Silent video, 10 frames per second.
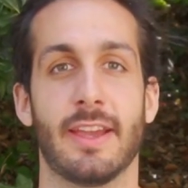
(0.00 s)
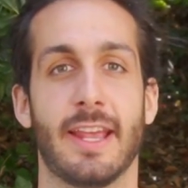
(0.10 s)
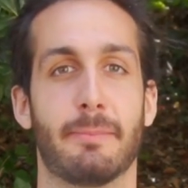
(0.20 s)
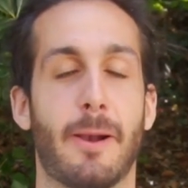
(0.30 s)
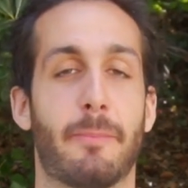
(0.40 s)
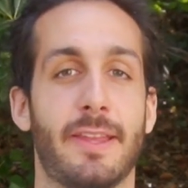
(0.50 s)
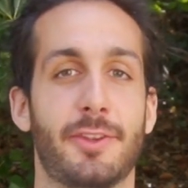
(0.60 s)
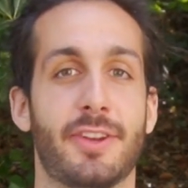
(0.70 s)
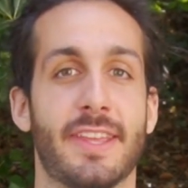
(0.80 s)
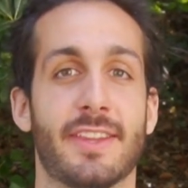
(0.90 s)
in my
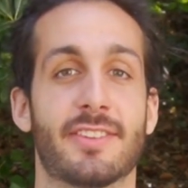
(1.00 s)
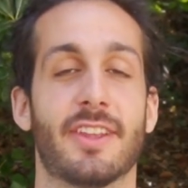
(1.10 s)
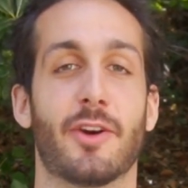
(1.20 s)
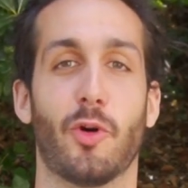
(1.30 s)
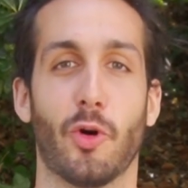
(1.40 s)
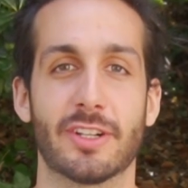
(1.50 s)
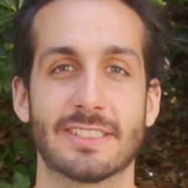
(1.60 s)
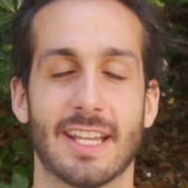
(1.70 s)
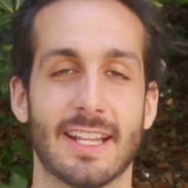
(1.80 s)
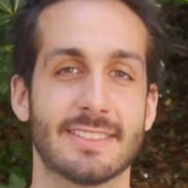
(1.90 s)
opinion, is the horse
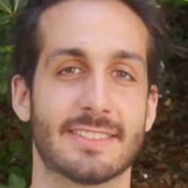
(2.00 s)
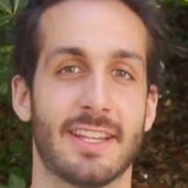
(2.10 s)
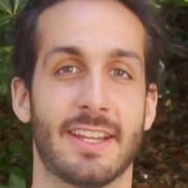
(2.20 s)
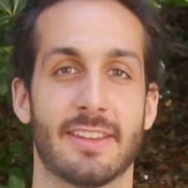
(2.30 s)
stance.